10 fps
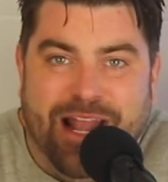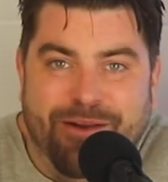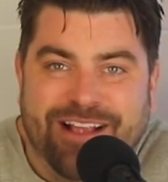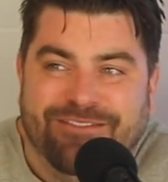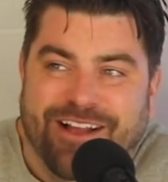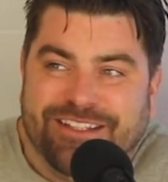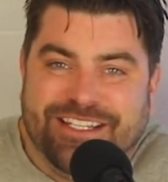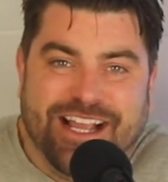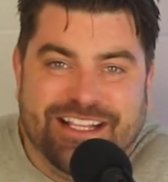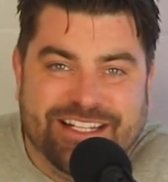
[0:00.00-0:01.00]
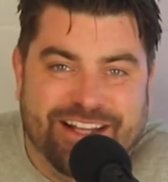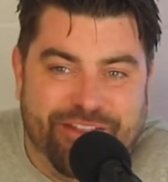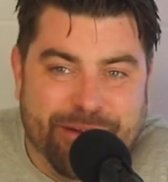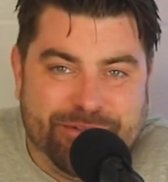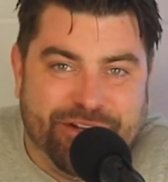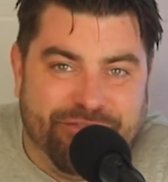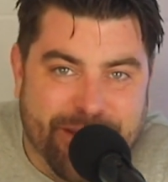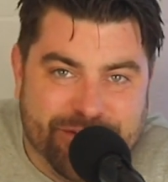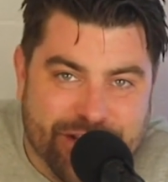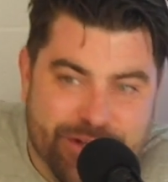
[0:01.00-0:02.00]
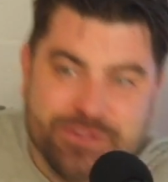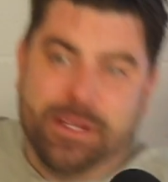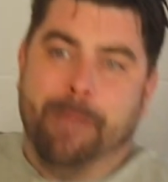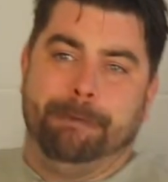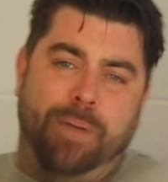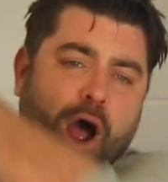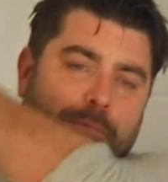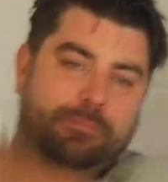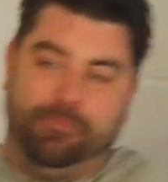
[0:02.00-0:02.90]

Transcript: Anyway, I'll see you guys in another episode of Famous News. Go!